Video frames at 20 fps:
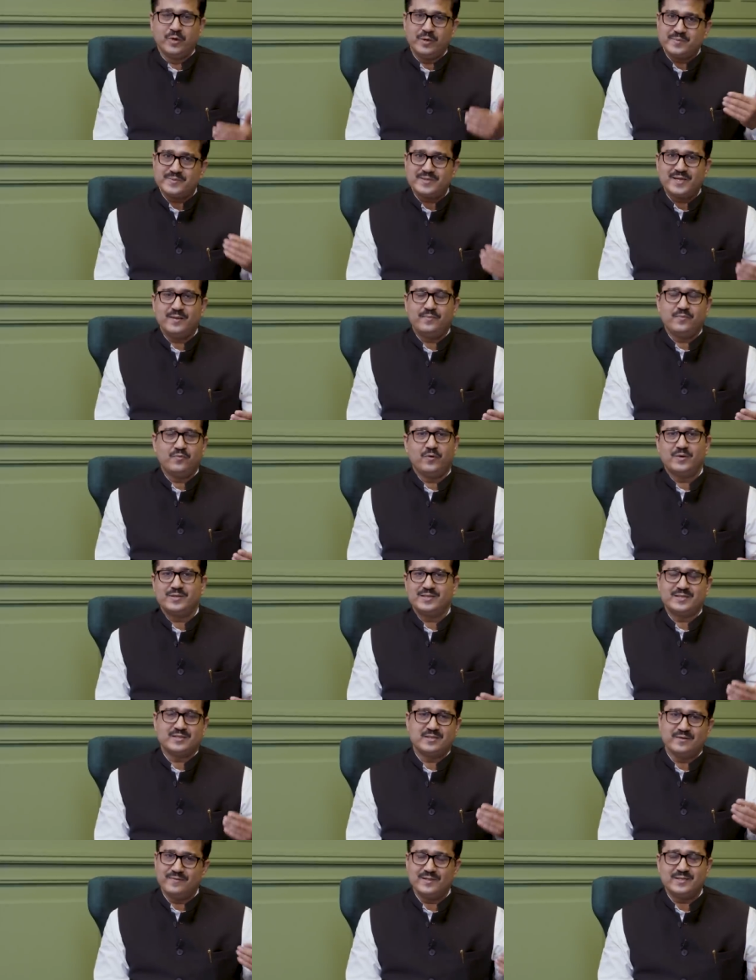himself was
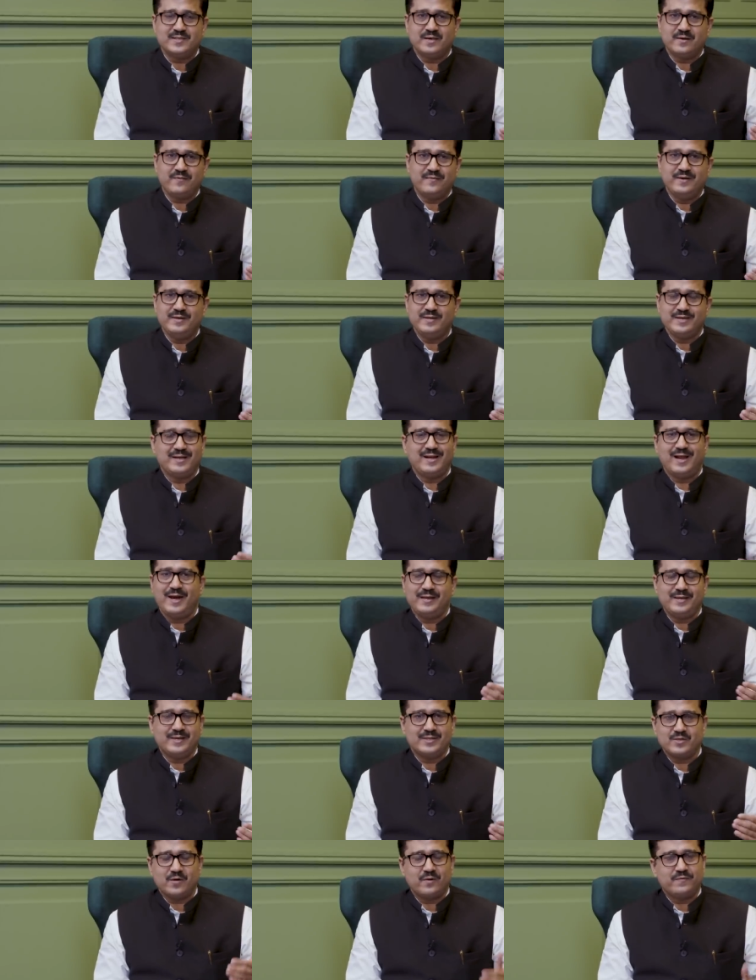a civil servant, an
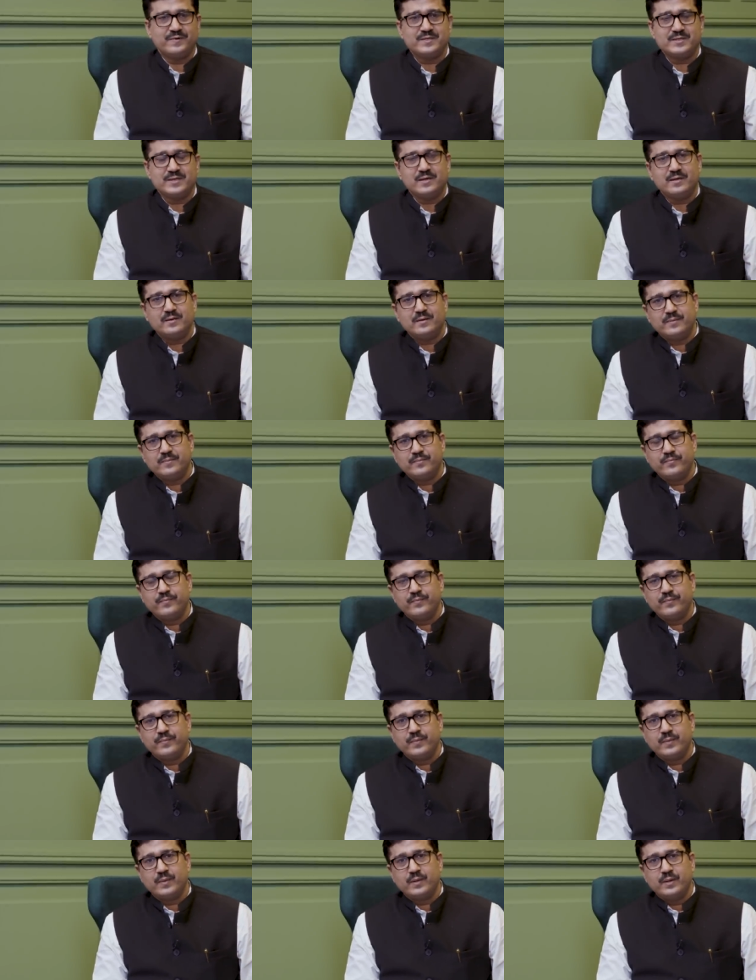IAS officer,
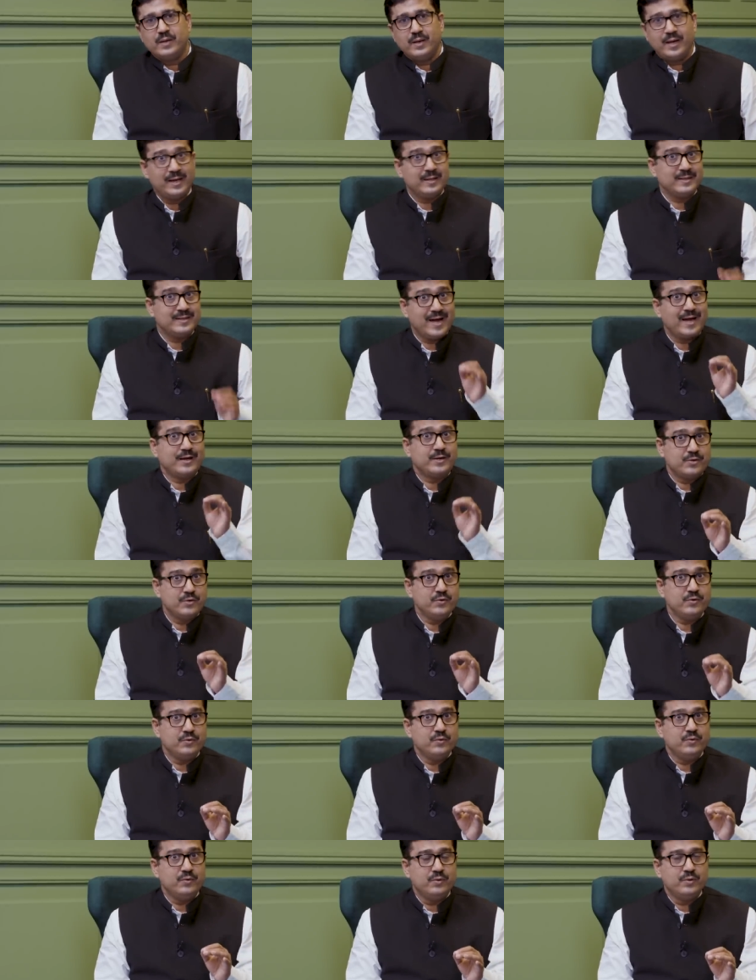and that
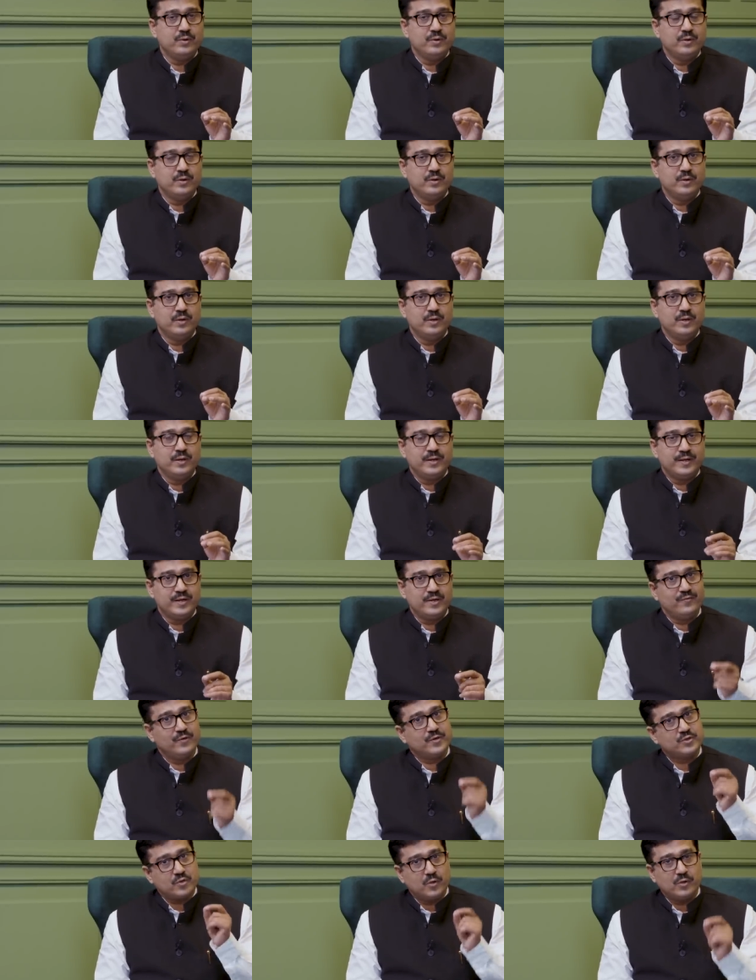too, he
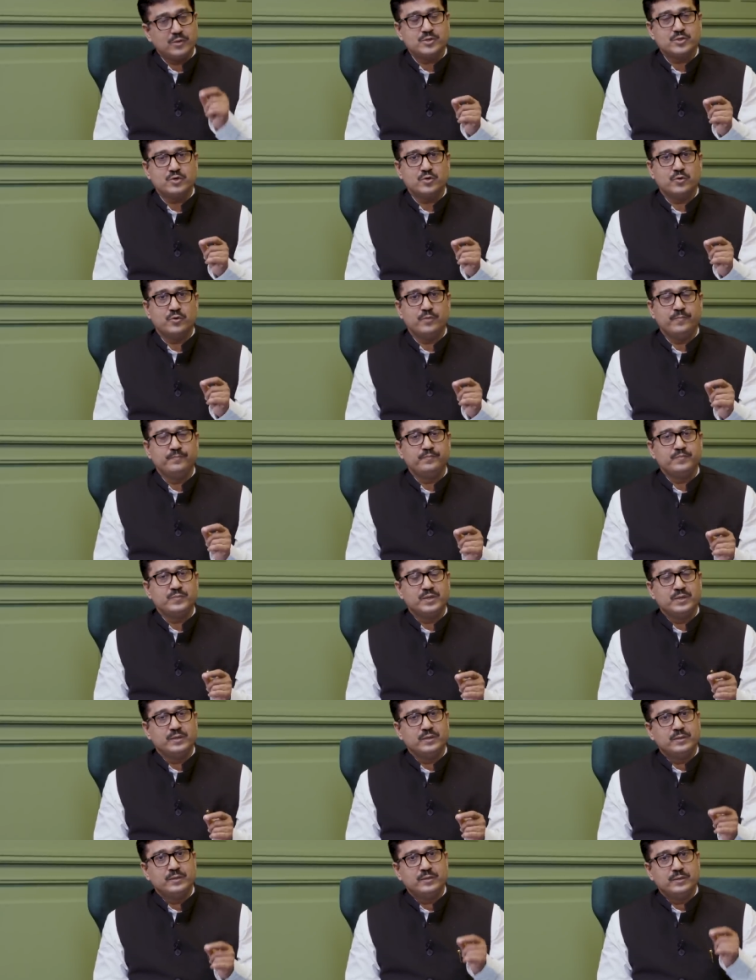was also
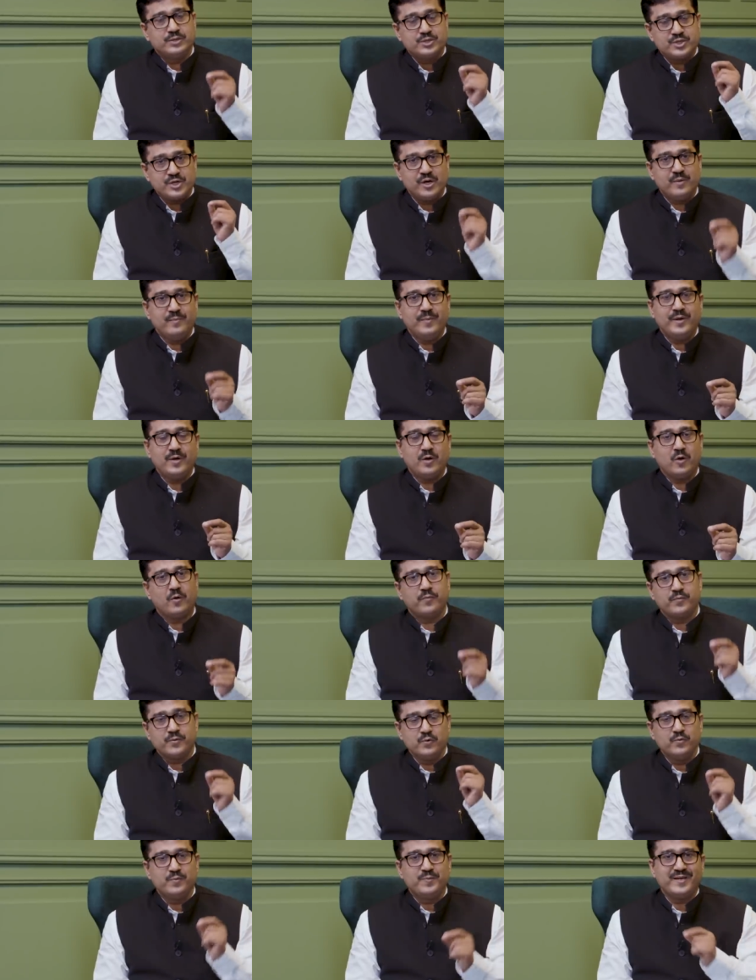chairman of
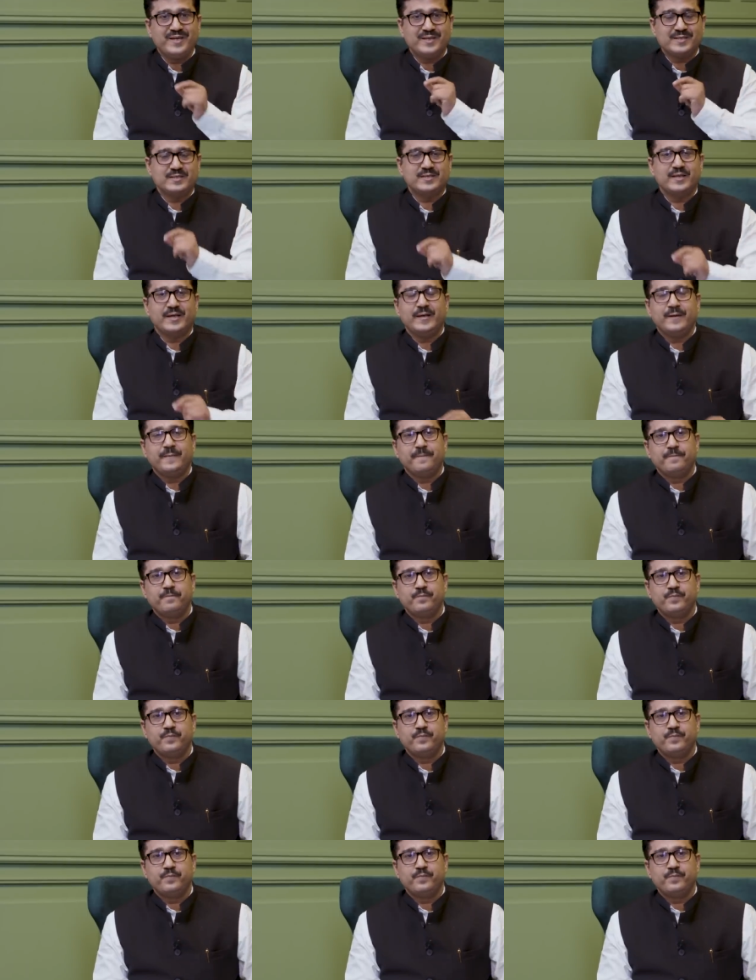UPSC